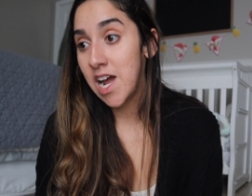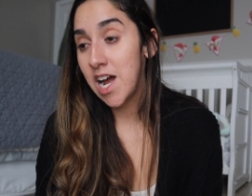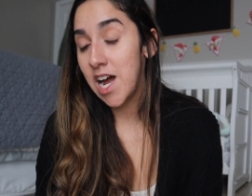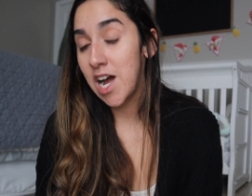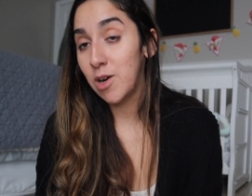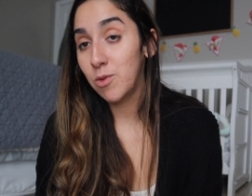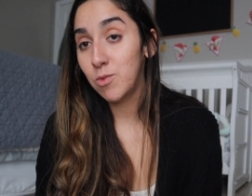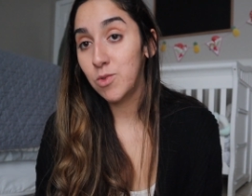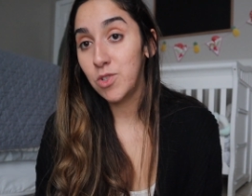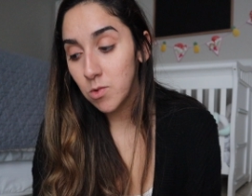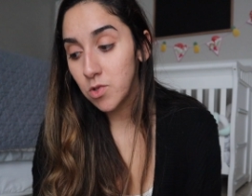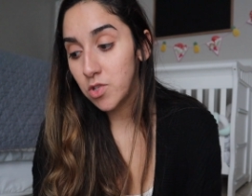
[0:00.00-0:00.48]

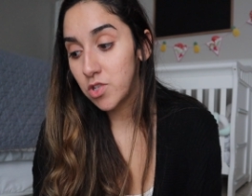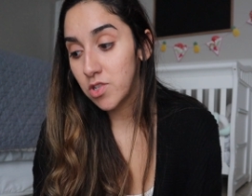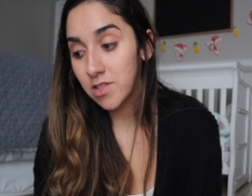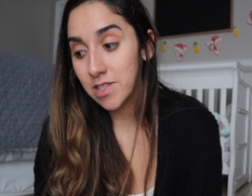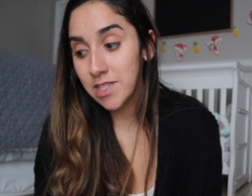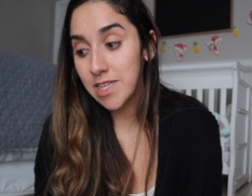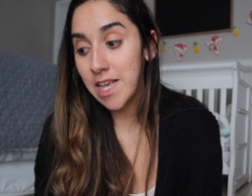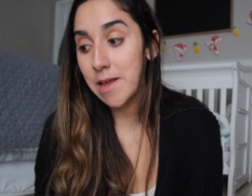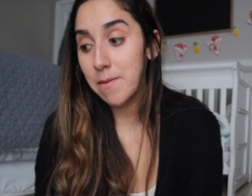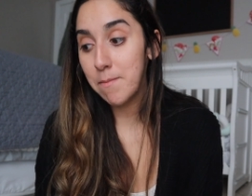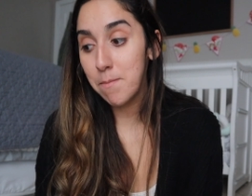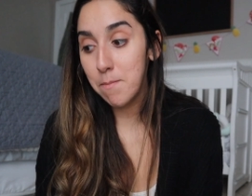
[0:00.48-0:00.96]
I would
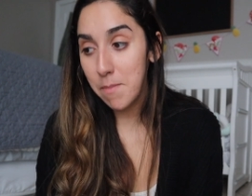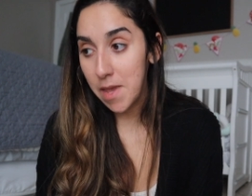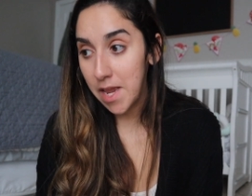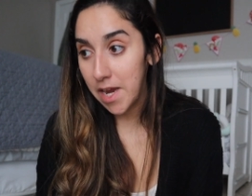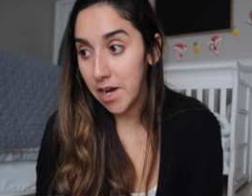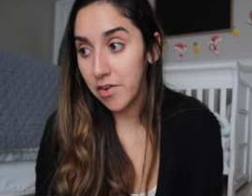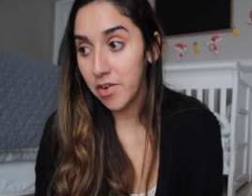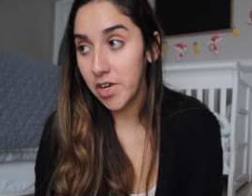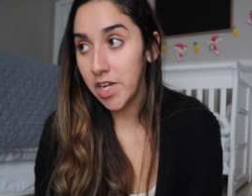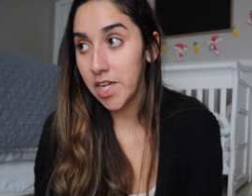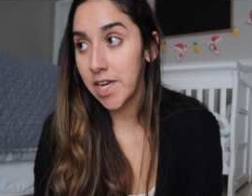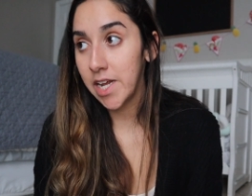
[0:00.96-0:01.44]
just get
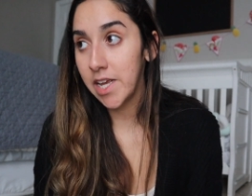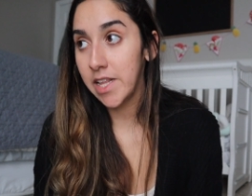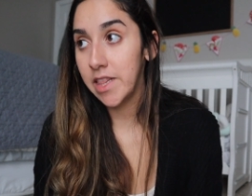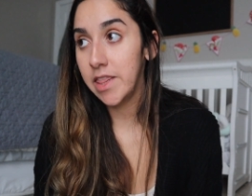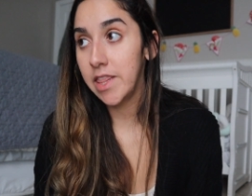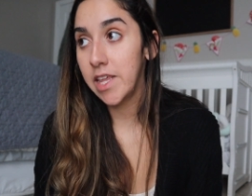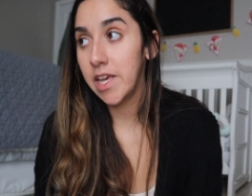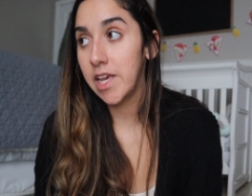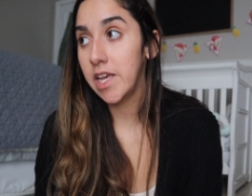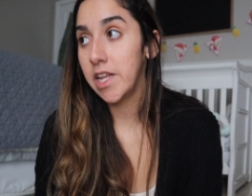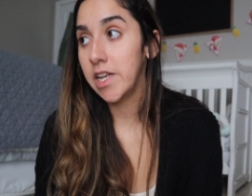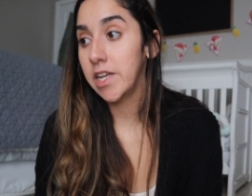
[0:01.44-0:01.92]
married,
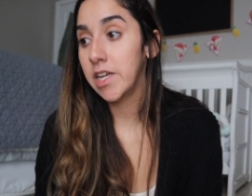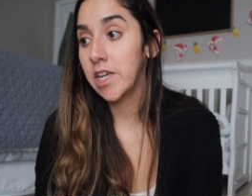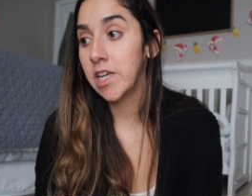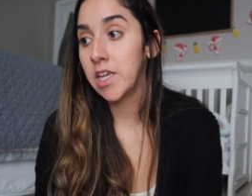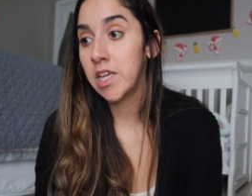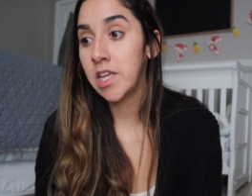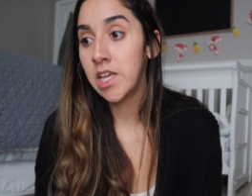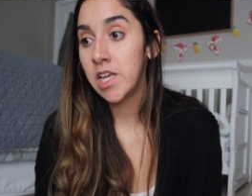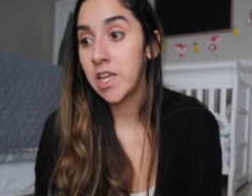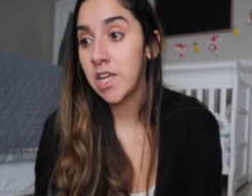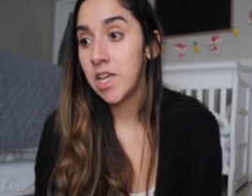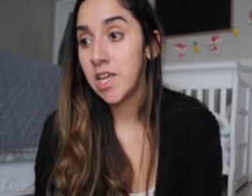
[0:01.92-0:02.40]
and then
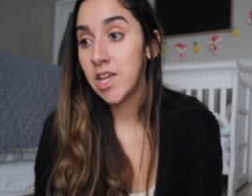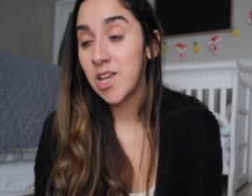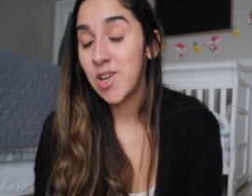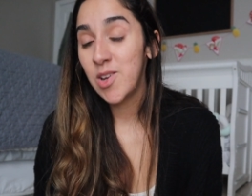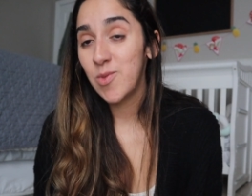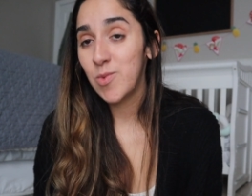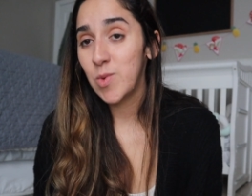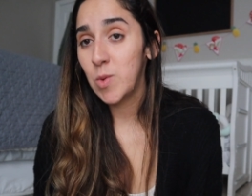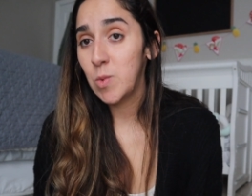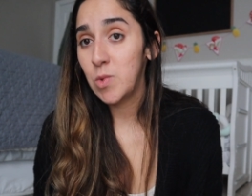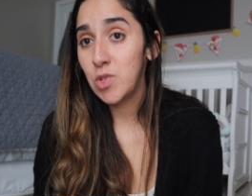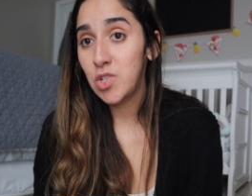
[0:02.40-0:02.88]

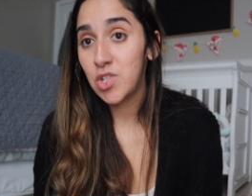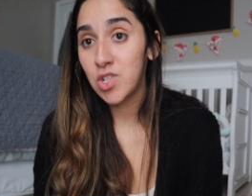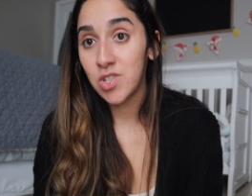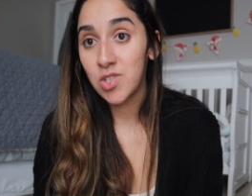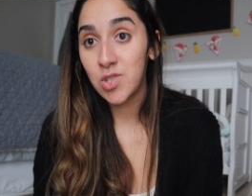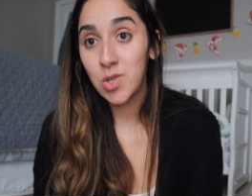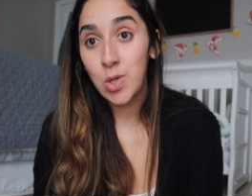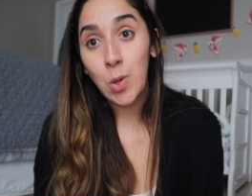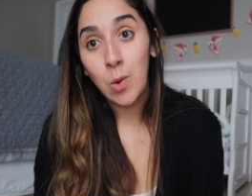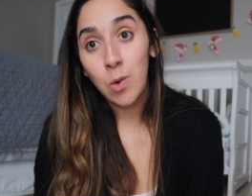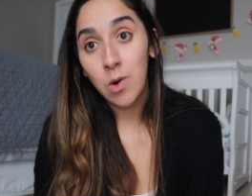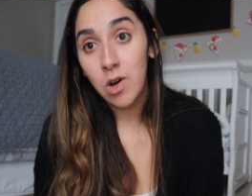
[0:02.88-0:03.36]
we would
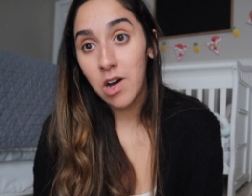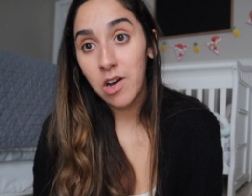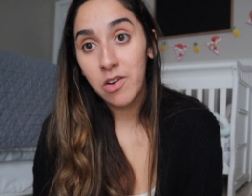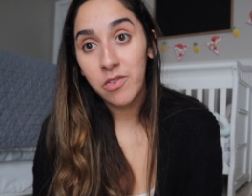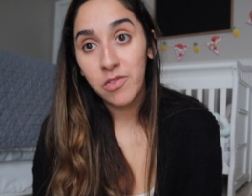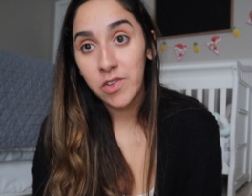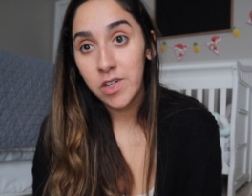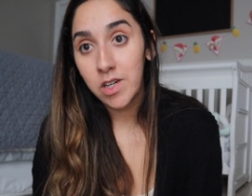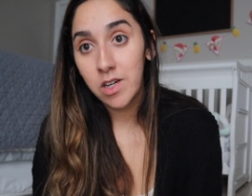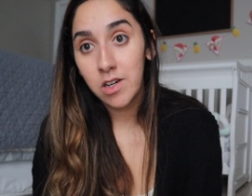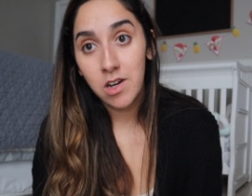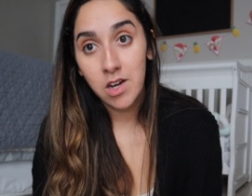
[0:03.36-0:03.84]
just go
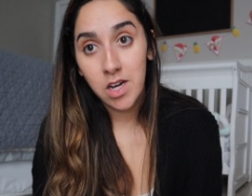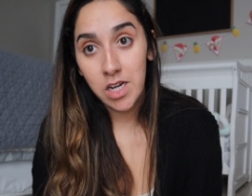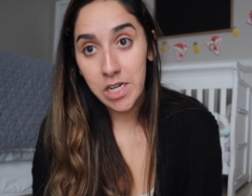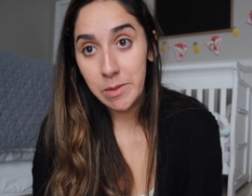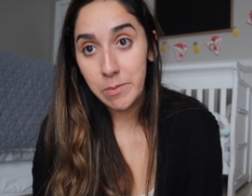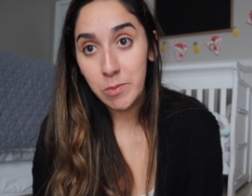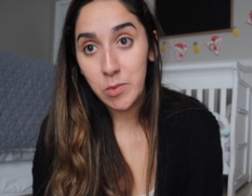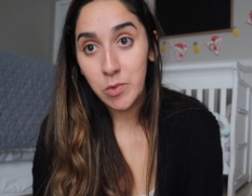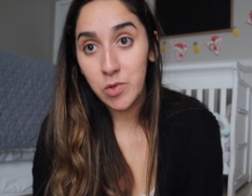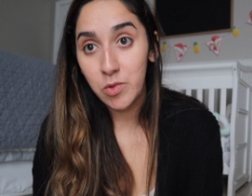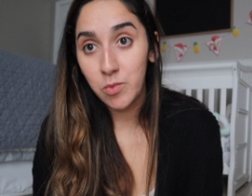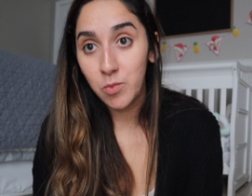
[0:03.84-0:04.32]
off on a
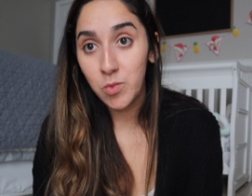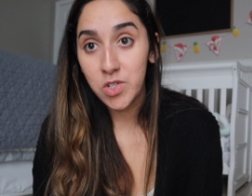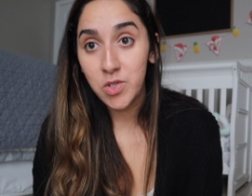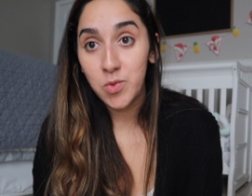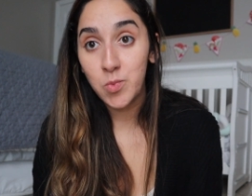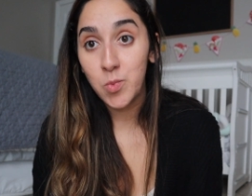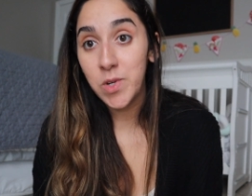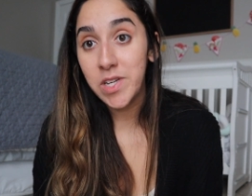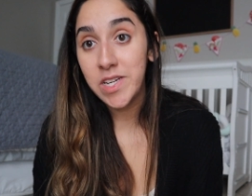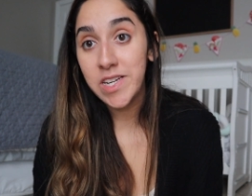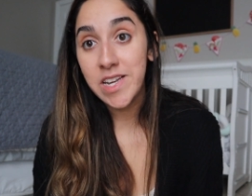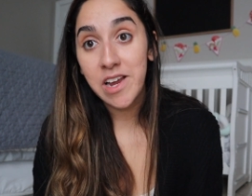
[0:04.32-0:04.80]
honeymoon,
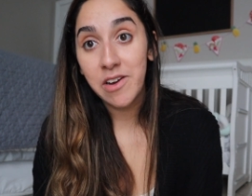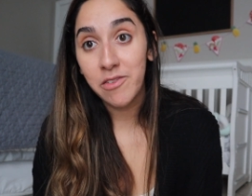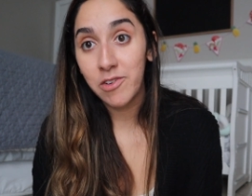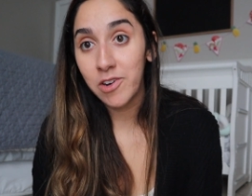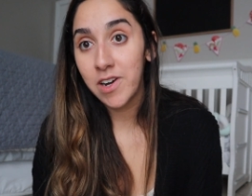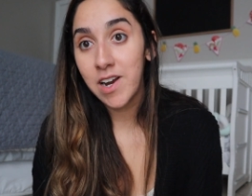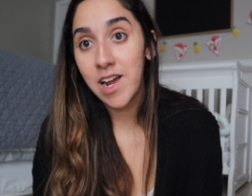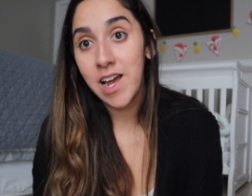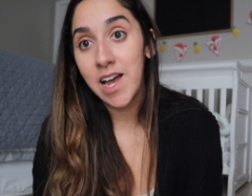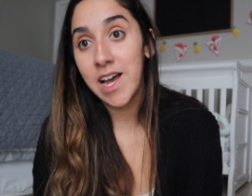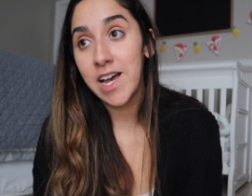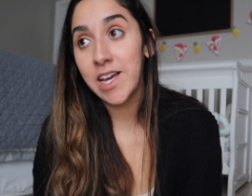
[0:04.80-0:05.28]
which we never
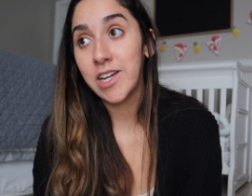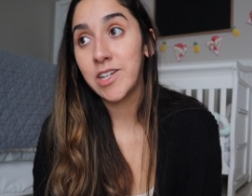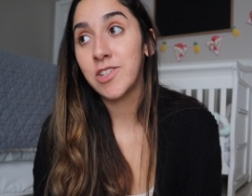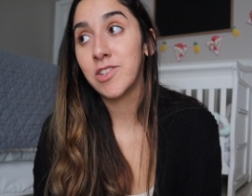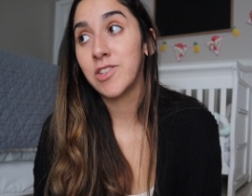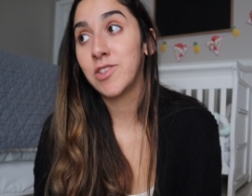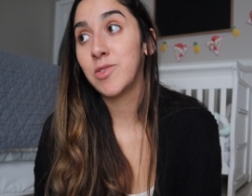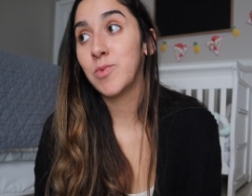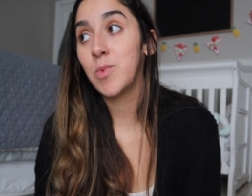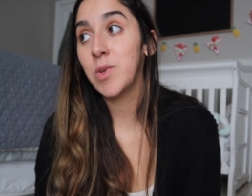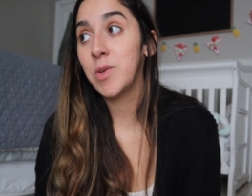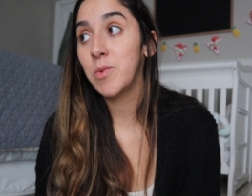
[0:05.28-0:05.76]
had
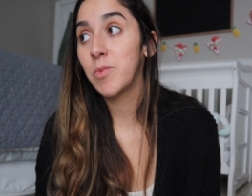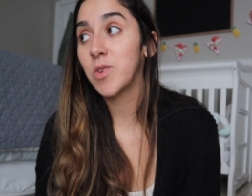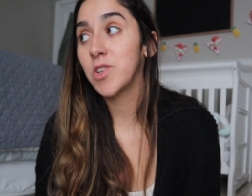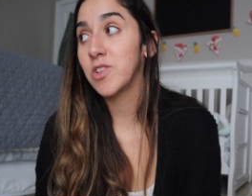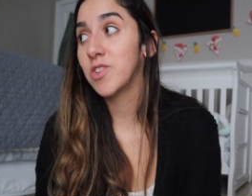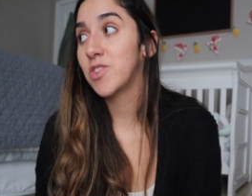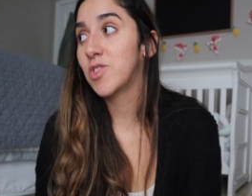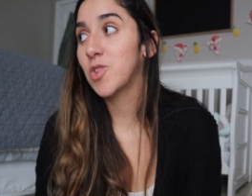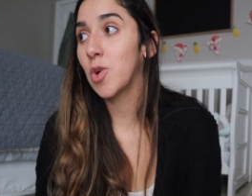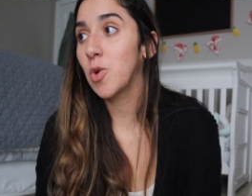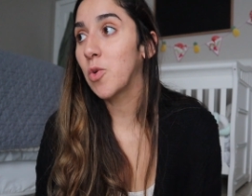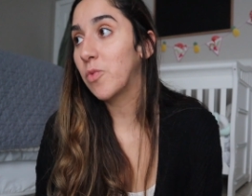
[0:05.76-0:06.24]
because we were
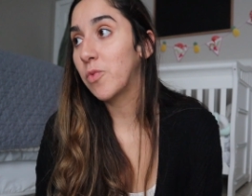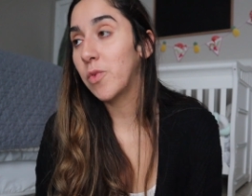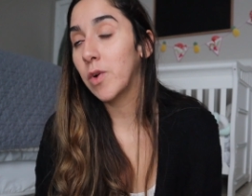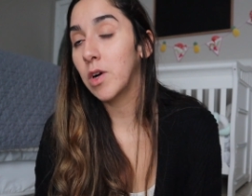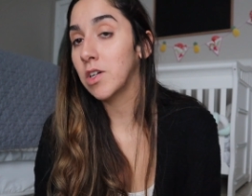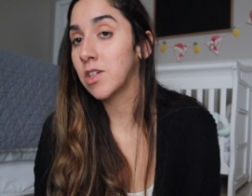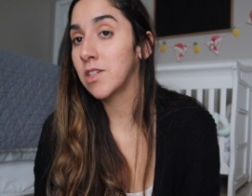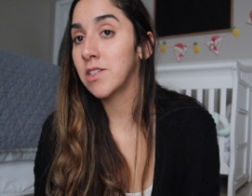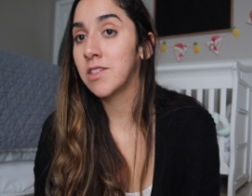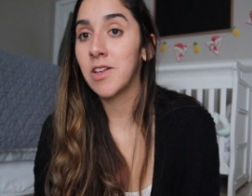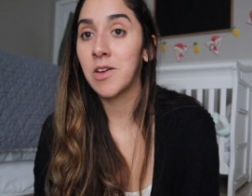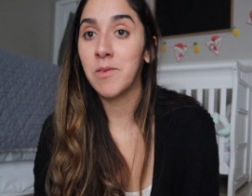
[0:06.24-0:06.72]
so
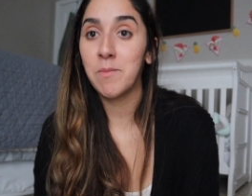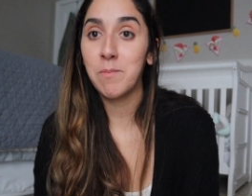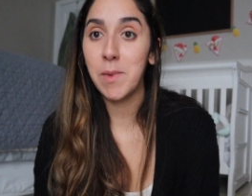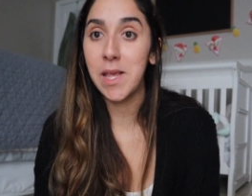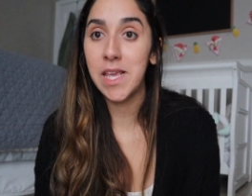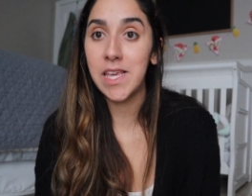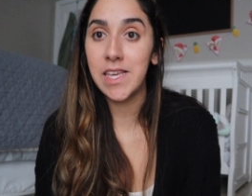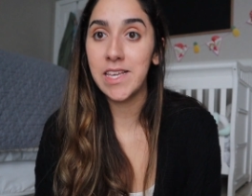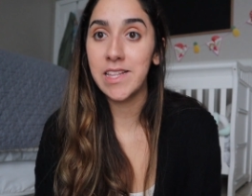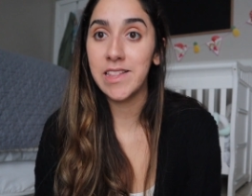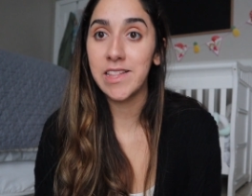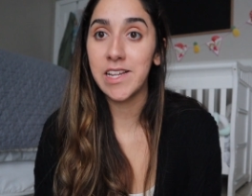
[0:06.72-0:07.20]
focused on
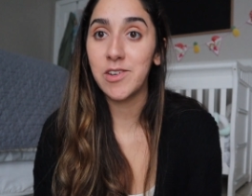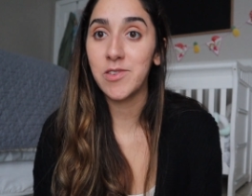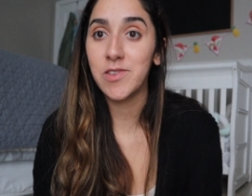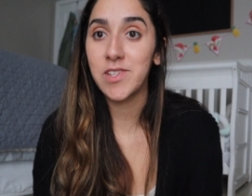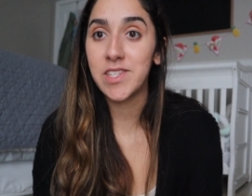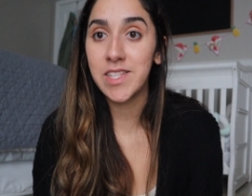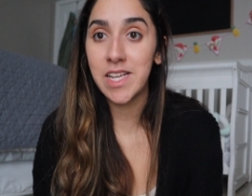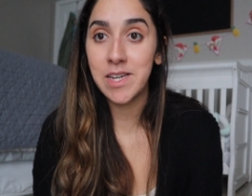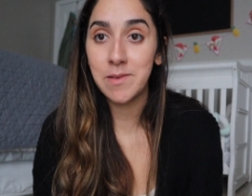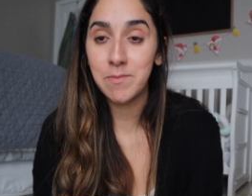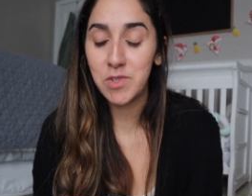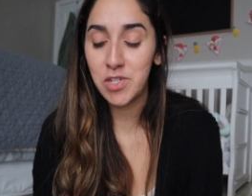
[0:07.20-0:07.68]
making the
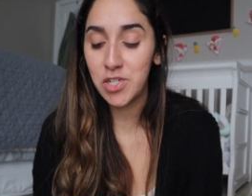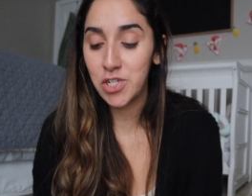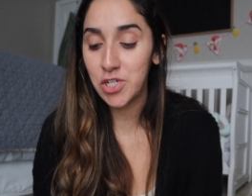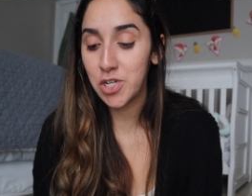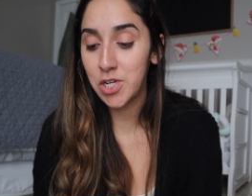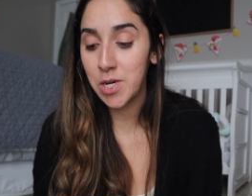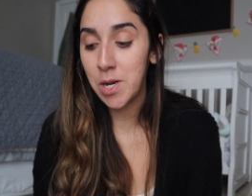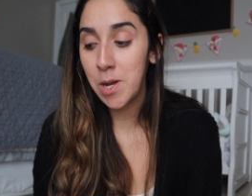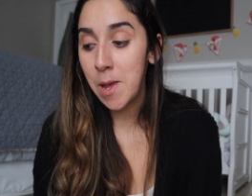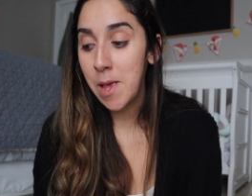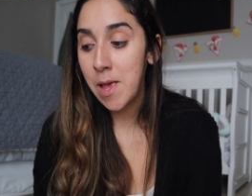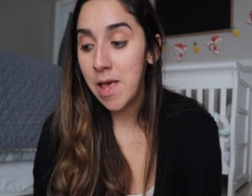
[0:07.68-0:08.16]

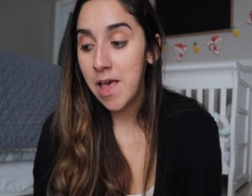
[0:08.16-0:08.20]
reception